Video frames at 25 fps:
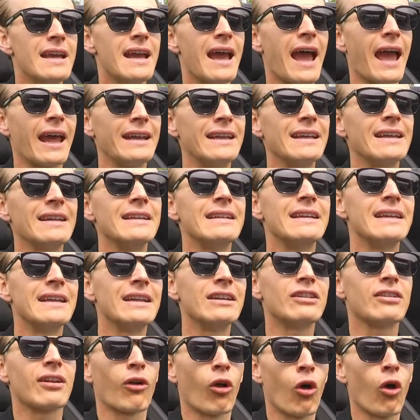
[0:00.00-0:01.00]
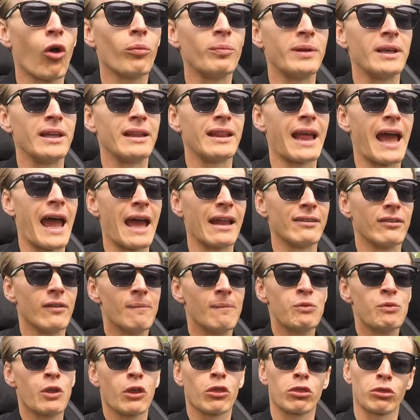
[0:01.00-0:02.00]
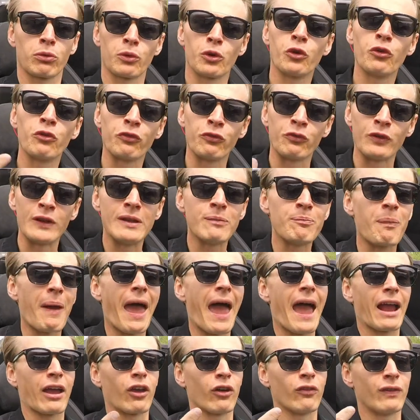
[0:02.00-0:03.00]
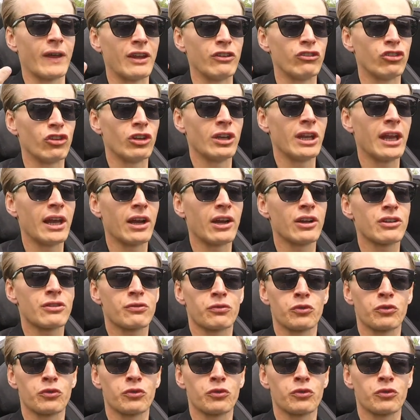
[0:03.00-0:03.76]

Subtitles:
and he indeed told me that through feedback of engineers,